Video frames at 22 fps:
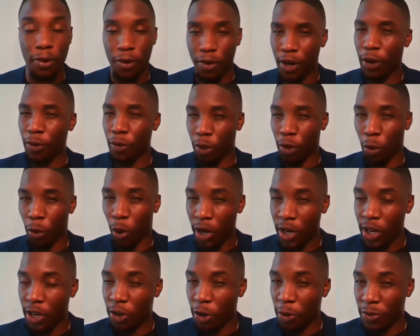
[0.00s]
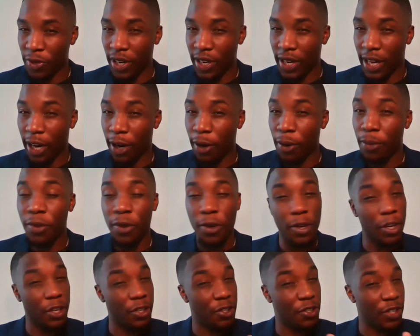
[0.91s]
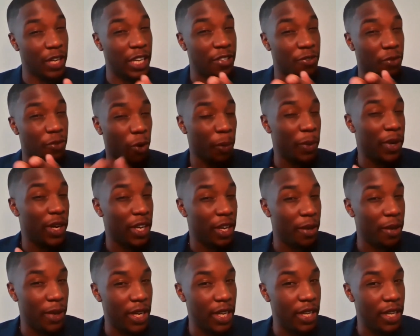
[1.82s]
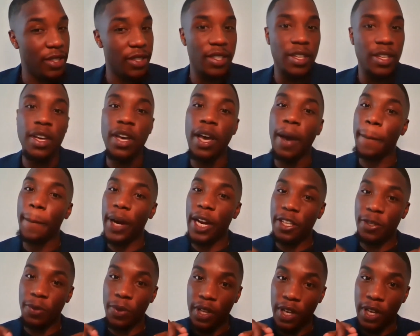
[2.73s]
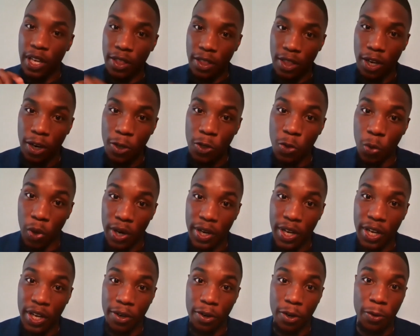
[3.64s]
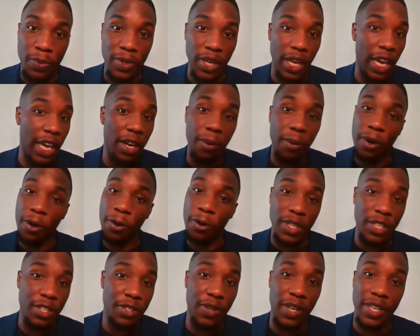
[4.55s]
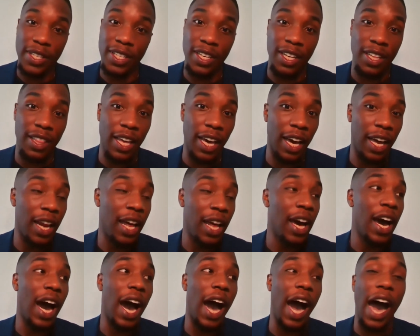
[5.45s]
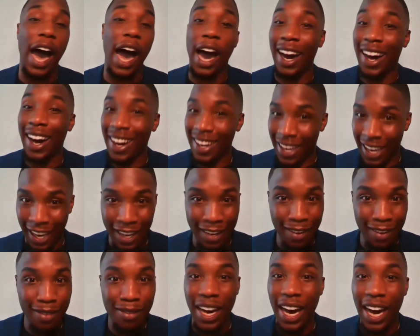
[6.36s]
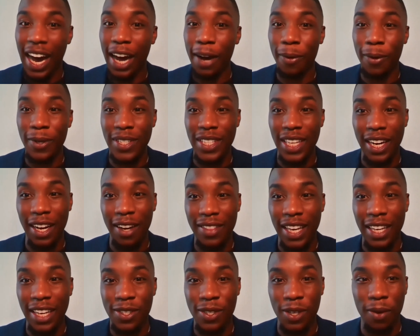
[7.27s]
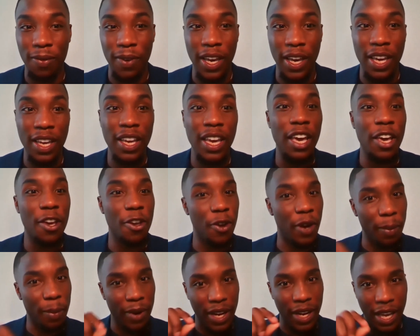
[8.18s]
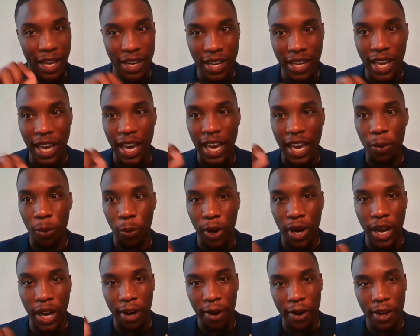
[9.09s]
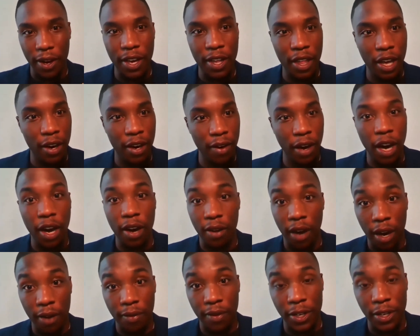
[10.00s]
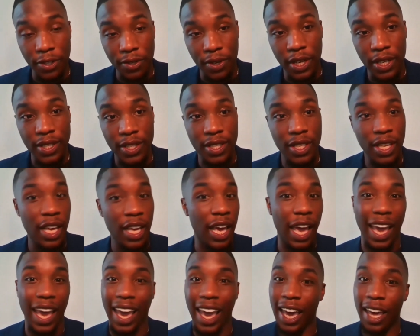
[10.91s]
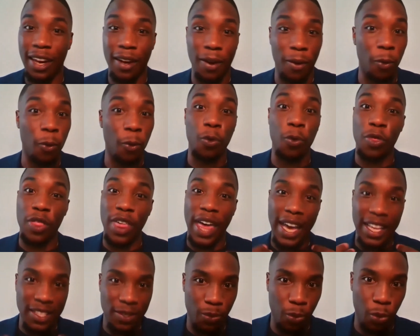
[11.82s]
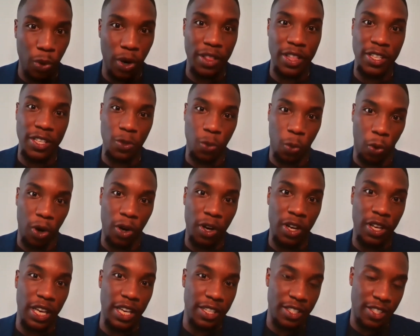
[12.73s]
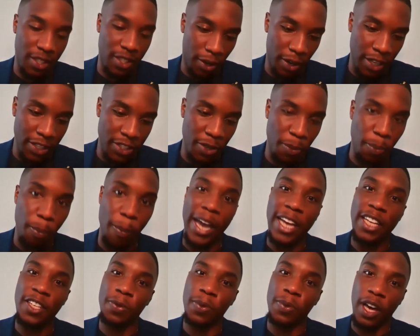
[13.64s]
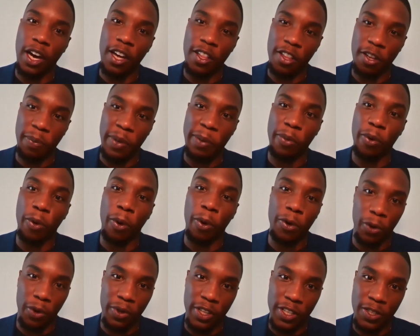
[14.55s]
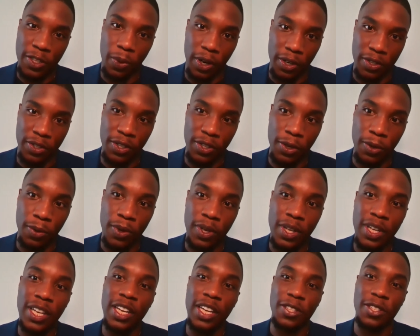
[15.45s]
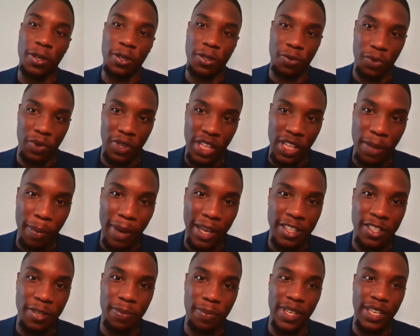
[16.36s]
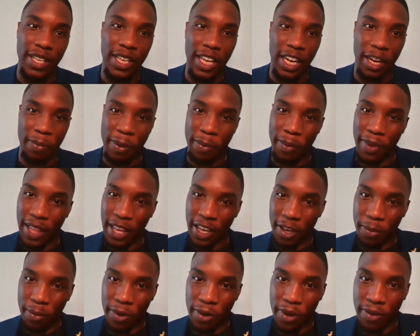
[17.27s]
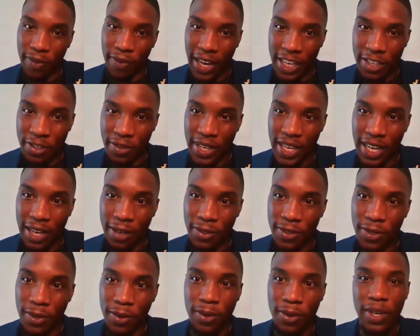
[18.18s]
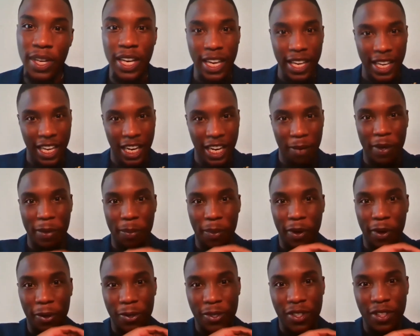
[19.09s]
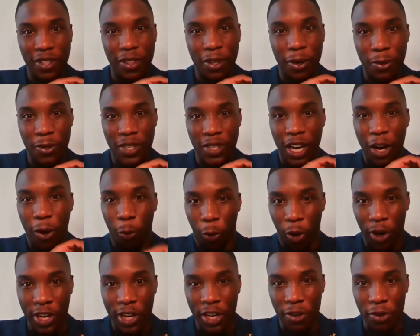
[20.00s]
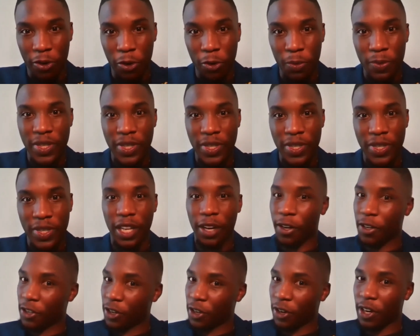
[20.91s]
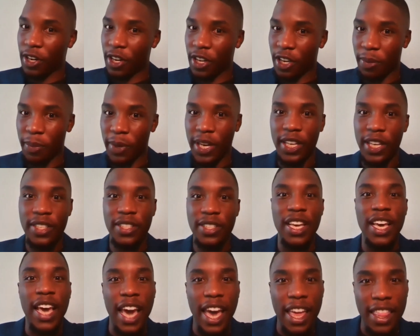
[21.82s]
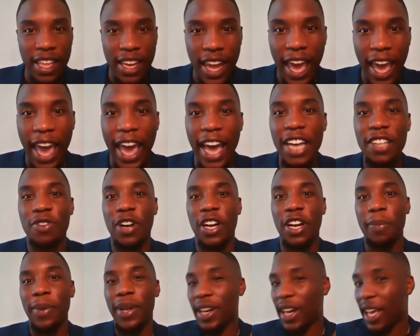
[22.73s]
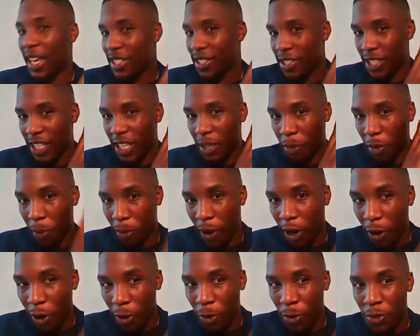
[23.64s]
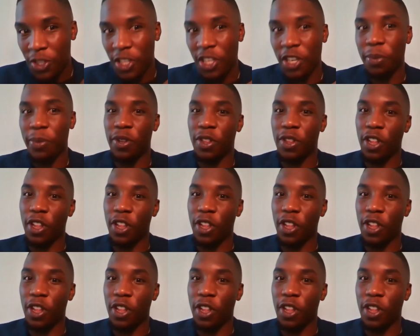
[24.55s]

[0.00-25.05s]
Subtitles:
working groups right now. They're going to transform into committees. But as we look at those working groups, anyone who's interested in that, again, I will send out that survey. You're able to indicate what area of interest. And that's where this work is starting to mesh with other people who are doing this work too. So it's really meant to be getting people in that community advisory council, getting people in those working groups that are going to turn into committees. And then as recommendations get proposed, the